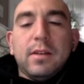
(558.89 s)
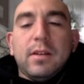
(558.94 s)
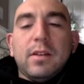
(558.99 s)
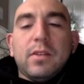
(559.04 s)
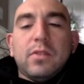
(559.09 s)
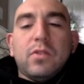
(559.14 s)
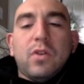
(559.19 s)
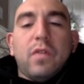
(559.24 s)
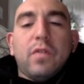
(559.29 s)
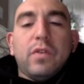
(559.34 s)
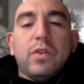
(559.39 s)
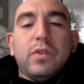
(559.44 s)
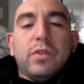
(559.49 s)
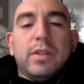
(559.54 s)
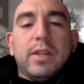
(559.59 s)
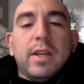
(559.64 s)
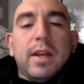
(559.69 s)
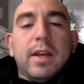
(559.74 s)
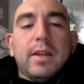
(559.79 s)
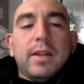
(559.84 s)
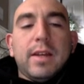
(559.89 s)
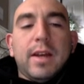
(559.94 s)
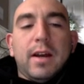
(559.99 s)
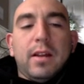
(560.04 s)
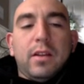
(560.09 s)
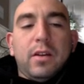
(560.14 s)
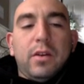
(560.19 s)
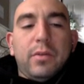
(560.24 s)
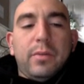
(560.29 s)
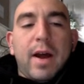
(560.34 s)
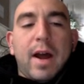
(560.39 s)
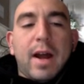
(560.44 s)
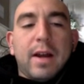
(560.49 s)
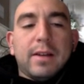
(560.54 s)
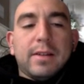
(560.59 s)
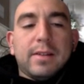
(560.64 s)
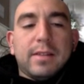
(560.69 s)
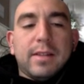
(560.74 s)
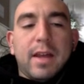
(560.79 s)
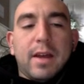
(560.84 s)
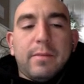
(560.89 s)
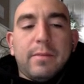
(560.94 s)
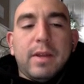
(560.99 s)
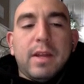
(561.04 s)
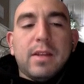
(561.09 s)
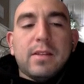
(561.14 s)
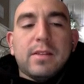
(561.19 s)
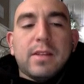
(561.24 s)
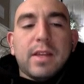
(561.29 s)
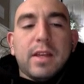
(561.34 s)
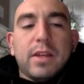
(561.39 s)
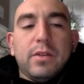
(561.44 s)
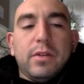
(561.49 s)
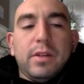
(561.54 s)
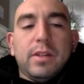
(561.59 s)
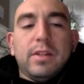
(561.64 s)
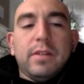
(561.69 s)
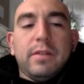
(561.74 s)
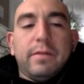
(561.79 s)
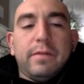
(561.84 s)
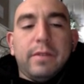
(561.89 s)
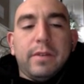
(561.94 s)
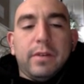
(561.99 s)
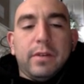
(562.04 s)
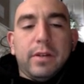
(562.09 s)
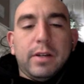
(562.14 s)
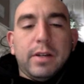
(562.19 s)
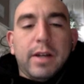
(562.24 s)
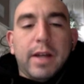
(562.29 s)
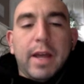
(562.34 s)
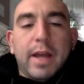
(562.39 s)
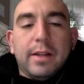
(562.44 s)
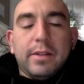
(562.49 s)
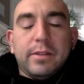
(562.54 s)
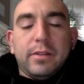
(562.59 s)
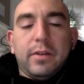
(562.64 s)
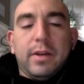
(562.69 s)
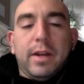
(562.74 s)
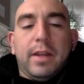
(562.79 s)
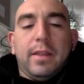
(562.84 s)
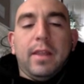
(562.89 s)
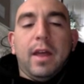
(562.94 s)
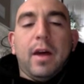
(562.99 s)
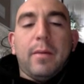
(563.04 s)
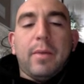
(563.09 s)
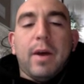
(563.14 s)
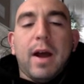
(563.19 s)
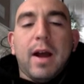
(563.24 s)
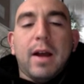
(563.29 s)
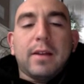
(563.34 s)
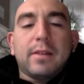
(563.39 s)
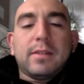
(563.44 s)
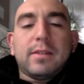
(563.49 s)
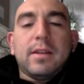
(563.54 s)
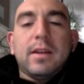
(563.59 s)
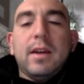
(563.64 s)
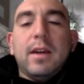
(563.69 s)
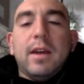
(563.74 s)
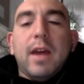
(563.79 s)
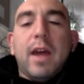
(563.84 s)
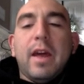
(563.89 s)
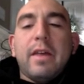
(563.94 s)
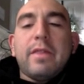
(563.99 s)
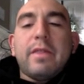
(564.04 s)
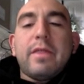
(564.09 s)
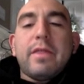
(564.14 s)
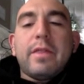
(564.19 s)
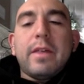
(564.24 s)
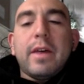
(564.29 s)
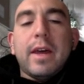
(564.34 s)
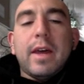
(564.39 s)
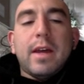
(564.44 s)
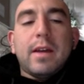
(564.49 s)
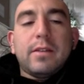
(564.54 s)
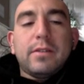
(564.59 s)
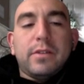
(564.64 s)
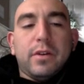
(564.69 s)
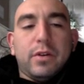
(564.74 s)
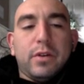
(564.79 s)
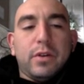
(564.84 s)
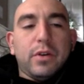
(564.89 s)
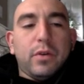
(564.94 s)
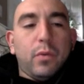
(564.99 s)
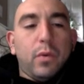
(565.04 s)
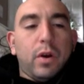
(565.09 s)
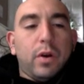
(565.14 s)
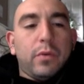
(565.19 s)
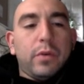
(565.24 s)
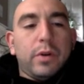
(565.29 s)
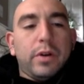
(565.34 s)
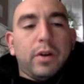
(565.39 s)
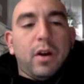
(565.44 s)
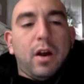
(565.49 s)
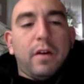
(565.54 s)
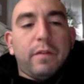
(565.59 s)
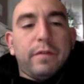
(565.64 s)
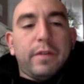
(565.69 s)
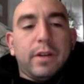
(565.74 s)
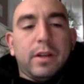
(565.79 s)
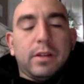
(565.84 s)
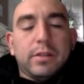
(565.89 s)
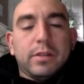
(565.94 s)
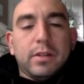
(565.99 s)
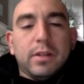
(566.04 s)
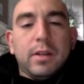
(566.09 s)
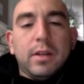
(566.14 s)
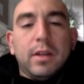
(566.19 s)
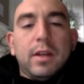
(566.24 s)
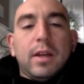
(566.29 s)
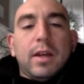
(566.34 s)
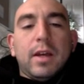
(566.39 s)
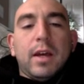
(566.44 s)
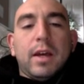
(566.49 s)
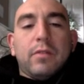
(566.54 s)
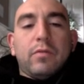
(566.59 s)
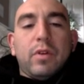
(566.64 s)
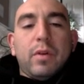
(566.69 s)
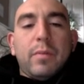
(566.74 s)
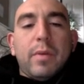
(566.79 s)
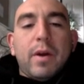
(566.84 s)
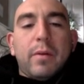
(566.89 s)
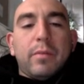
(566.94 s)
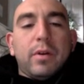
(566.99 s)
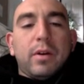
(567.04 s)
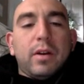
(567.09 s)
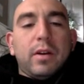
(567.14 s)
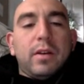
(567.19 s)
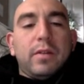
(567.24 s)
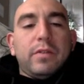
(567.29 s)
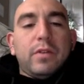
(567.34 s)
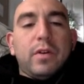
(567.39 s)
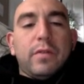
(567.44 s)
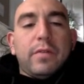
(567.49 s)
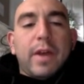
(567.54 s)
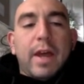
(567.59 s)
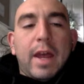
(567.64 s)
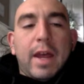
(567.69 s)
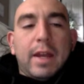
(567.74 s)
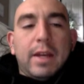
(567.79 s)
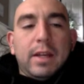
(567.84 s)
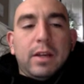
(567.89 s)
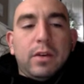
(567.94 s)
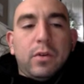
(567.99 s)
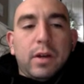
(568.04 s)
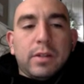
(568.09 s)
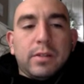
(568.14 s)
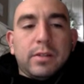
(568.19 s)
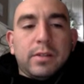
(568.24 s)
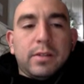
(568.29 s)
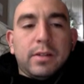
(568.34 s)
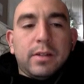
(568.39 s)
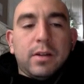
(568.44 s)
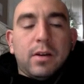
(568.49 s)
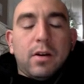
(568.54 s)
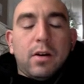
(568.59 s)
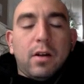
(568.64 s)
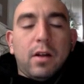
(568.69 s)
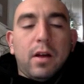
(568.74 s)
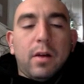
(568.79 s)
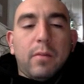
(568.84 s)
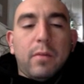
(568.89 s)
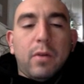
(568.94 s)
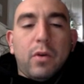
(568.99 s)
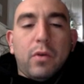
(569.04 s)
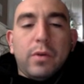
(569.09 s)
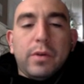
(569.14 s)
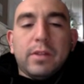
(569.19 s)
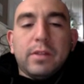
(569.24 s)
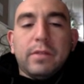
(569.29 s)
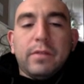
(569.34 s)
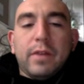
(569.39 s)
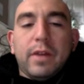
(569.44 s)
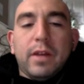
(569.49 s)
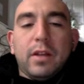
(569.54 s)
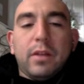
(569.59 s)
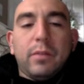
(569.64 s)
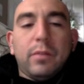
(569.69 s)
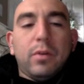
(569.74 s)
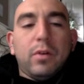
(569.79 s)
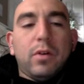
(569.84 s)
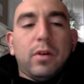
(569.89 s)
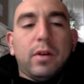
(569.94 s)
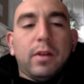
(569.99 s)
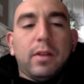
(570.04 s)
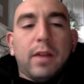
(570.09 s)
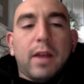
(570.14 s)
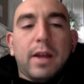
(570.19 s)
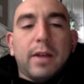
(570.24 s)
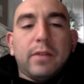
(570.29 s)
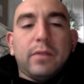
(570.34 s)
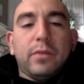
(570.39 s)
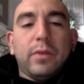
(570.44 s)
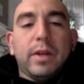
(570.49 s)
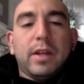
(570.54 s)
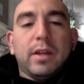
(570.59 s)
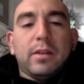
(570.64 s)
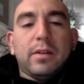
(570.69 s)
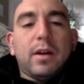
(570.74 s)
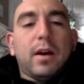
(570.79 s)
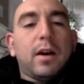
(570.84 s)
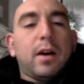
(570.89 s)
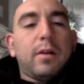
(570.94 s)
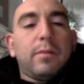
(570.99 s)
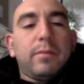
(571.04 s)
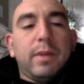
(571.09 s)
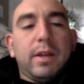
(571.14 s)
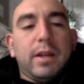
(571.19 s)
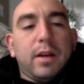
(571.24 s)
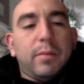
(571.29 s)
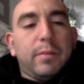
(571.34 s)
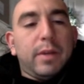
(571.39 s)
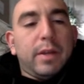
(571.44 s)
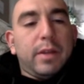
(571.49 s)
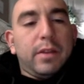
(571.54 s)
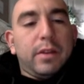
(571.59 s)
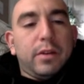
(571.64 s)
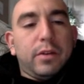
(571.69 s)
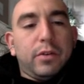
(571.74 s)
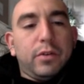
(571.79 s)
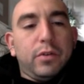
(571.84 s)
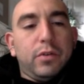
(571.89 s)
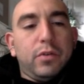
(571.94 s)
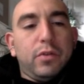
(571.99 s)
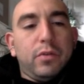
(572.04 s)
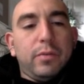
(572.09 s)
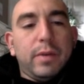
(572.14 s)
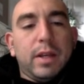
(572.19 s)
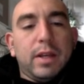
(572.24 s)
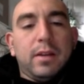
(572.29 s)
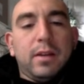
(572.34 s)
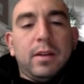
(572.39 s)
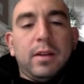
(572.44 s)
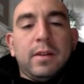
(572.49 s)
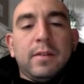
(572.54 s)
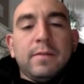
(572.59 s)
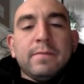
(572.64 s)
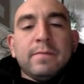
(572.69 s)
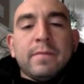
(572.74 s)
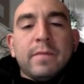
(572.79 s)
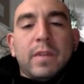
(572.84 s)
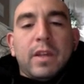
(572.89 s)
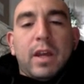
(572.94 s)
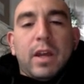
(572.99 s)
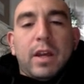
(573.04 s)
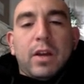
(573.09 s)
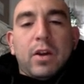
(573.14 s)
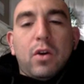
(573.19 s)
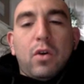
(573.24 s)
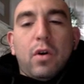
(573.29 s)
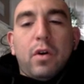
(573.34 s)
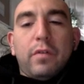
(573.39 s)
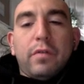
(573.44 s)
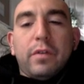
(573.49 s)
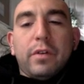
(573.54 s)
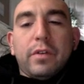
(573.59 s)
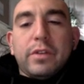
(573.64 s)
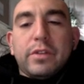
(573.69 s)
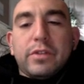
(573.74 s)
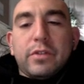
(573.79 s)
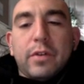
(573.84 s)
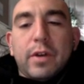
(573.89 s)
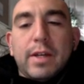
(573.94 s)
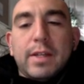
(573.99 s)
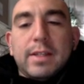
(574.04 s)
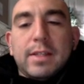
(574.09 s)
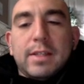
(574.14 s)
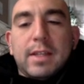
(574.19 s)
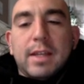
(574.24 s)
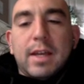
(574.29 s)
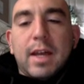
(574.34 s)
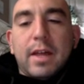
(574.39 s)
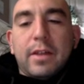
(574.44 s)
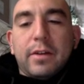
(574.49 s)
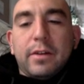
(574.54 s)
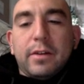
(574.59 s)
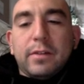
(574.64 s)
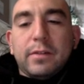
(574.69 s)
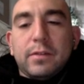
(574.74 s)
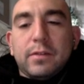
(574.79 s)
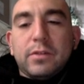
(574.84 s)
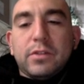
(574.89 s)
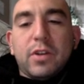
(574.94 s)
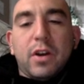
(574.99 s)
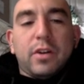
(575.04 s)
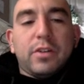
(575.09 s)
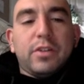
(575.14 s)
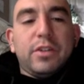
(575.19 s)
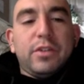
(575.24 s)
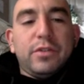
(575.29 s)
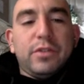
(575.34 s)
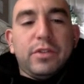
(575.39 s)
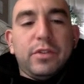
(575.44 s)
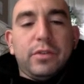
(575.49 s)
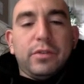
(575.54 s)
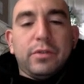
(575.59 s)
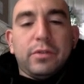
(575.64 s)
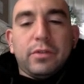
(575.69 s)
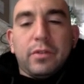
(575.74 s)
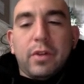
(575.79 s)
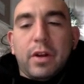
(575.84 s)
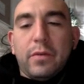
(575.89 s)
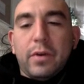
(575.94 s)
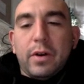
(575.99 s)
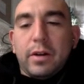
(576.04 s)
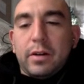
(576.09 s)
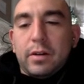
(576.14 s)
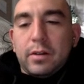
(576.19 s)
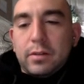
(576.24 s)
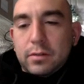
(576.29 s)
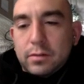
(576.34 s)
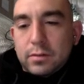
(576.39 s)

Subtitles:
So if you see a yellow box, that means that you need to fill in an answer in that box and then turn in your work when you're all finished. And remember, if you have any questions at all, I'm always available online. We can meet up in the Google Meet and go over the screens together. Talk to you soon. Great work.